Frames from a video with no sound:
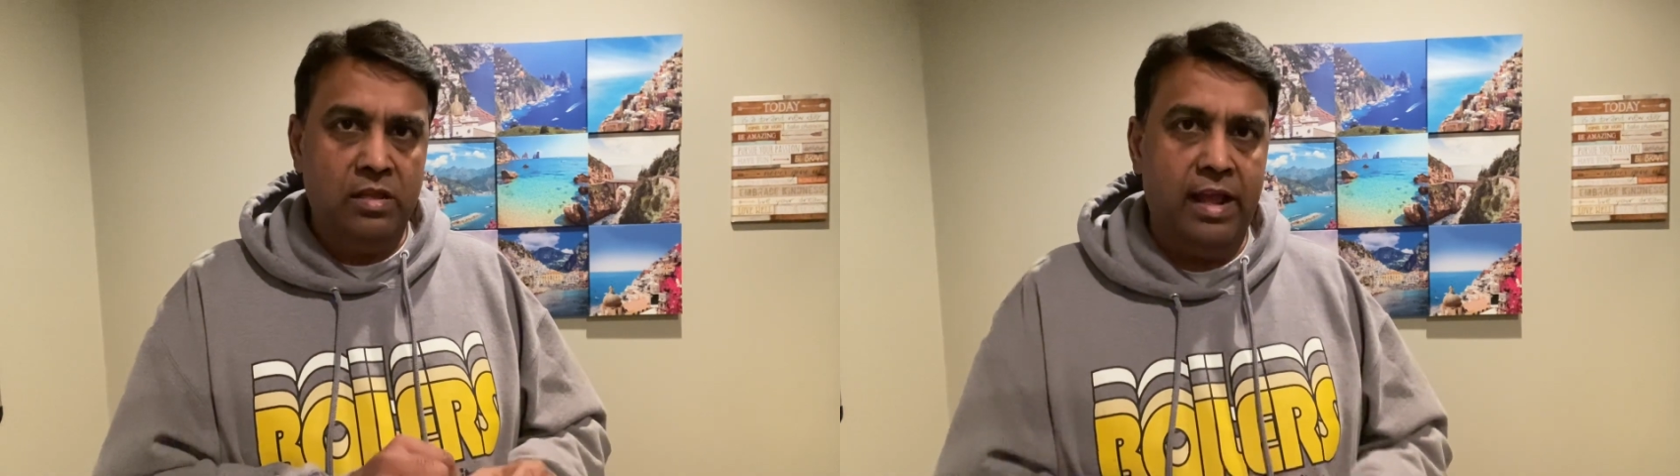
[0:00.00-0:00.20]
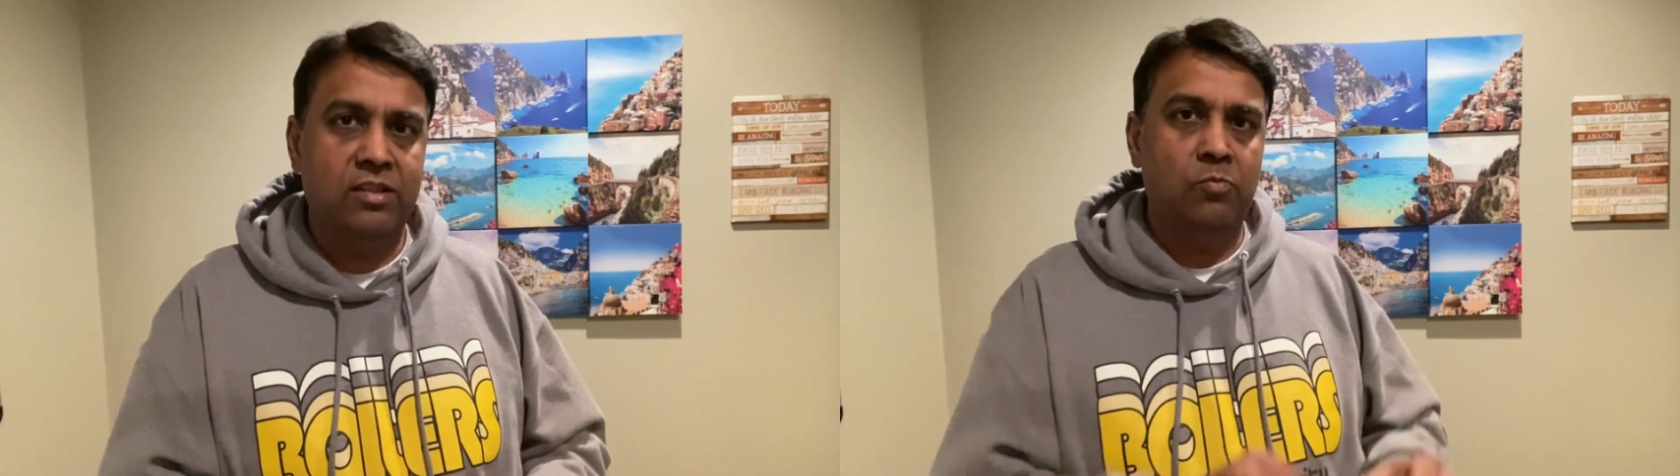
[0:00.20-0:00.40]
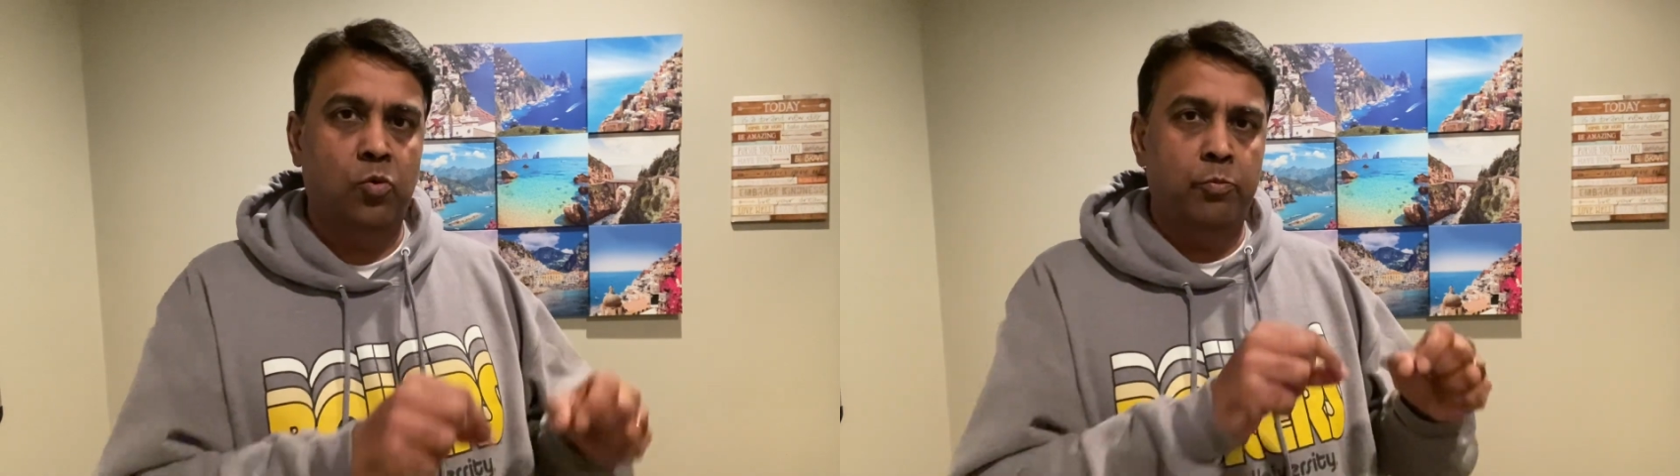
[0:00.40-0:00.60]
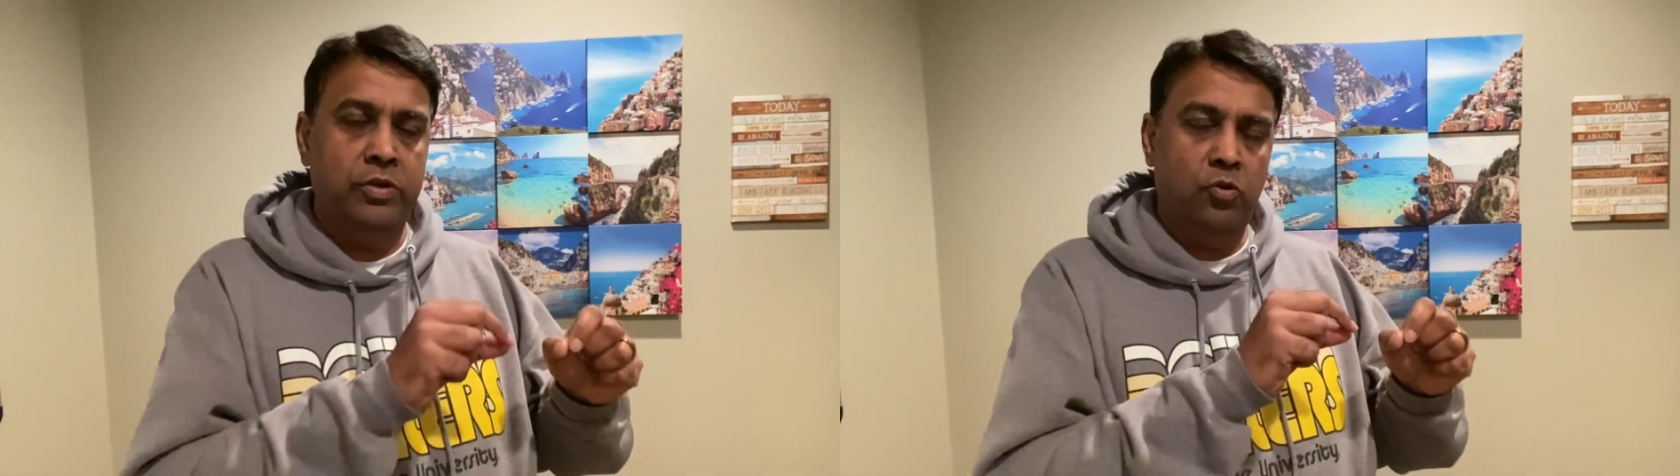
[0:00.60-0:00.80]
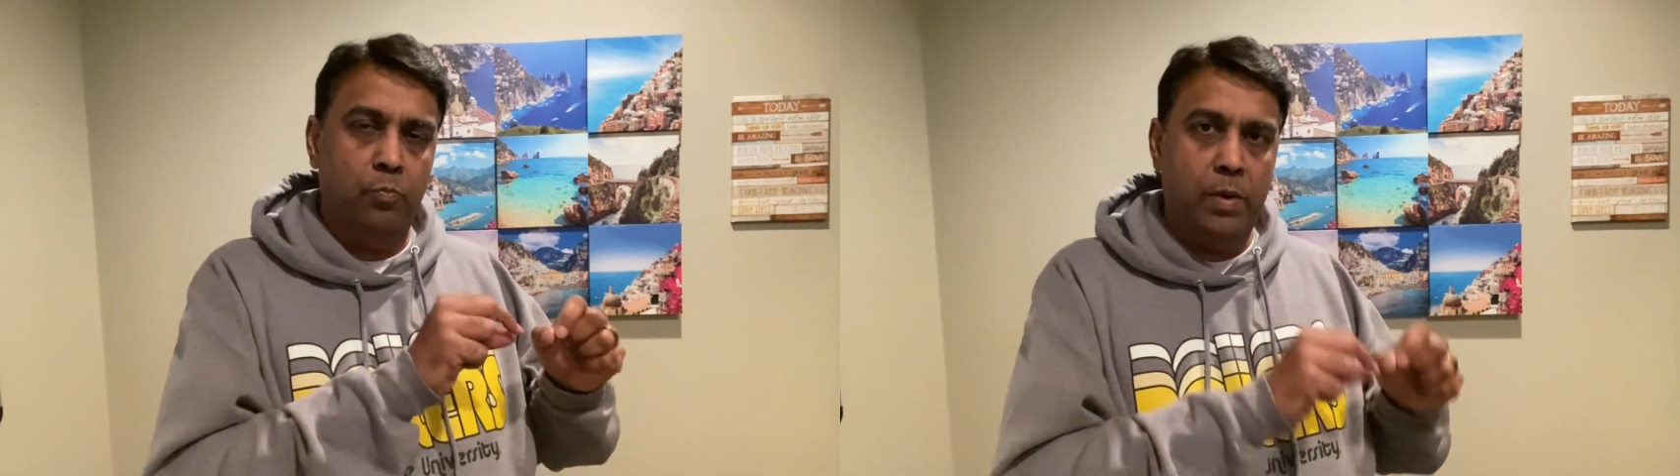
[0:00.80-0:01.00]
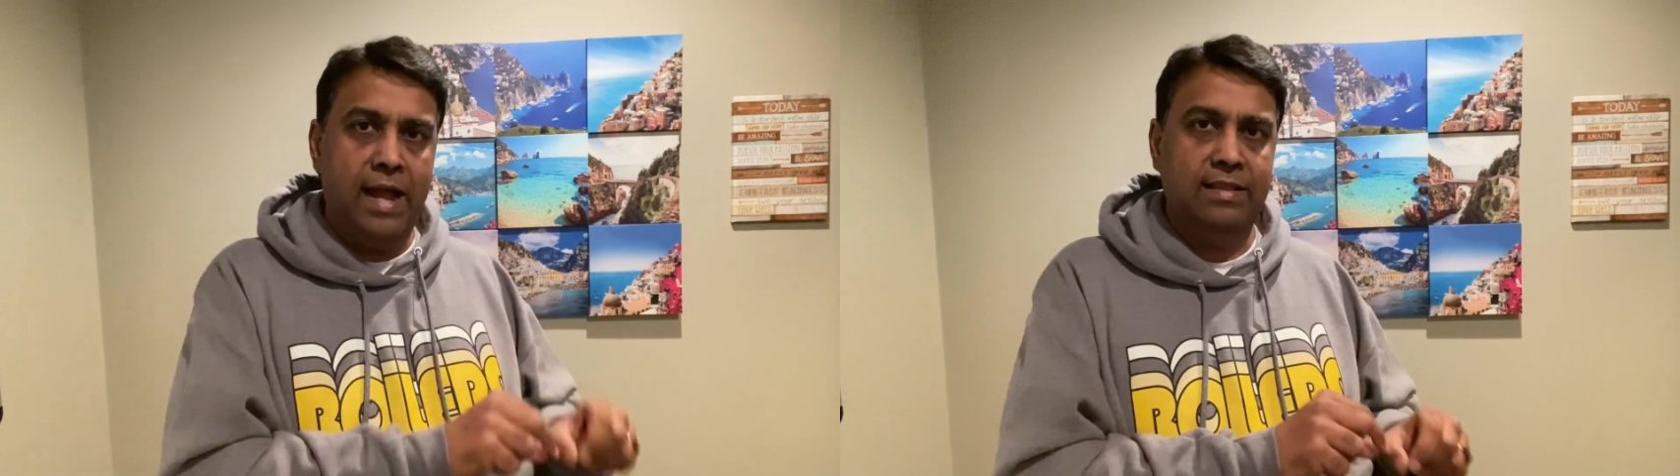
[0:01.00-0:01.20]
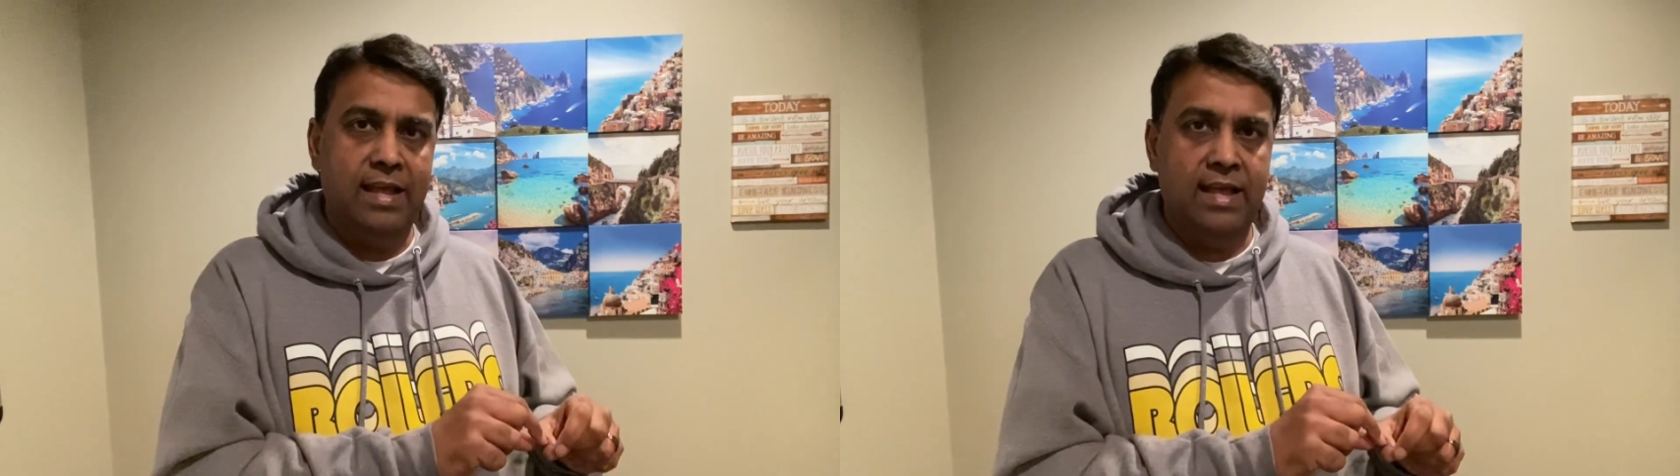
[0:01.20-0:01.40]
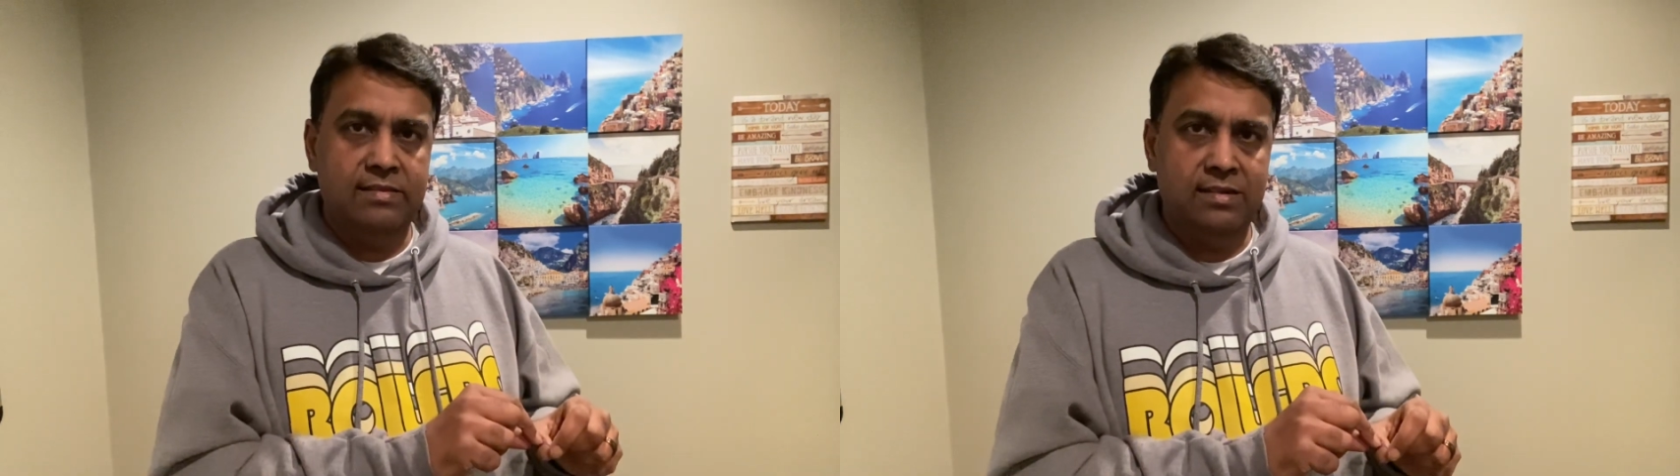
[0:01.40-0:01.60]
at the moment you buy the
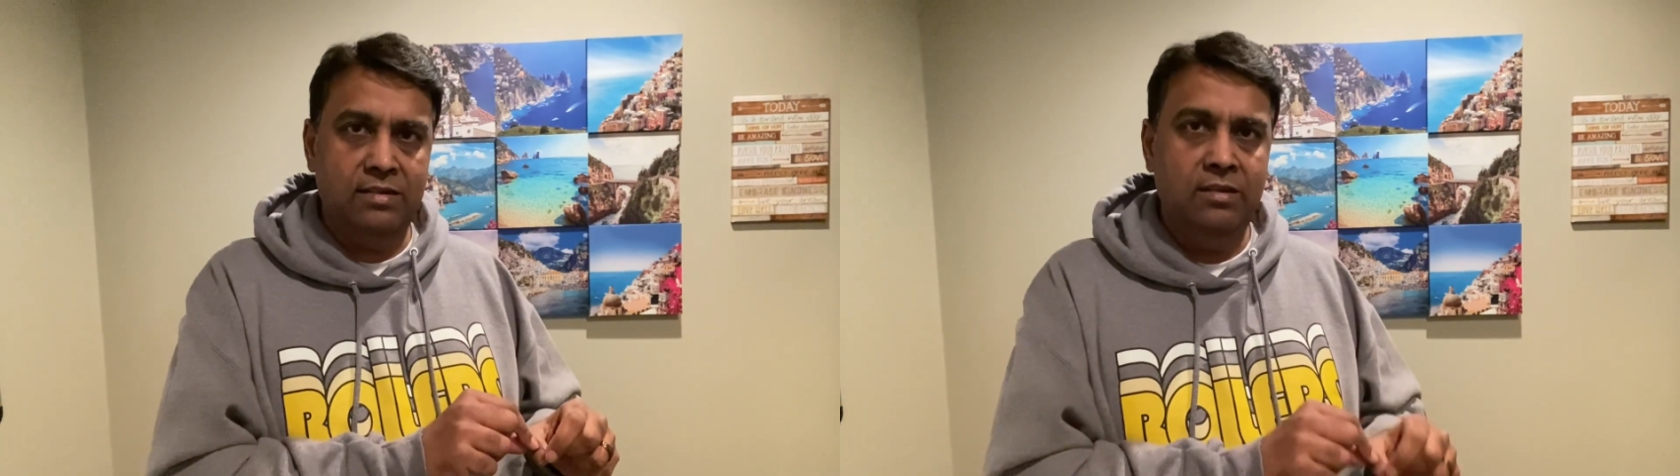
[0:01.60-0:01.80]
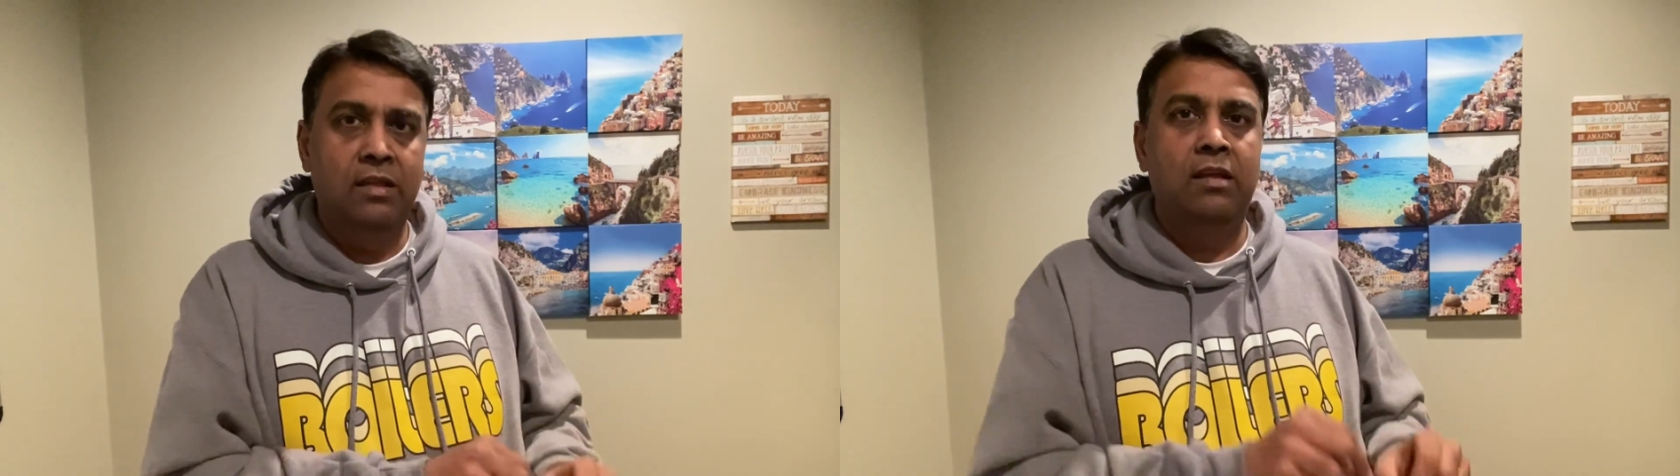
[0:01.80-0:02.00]
asset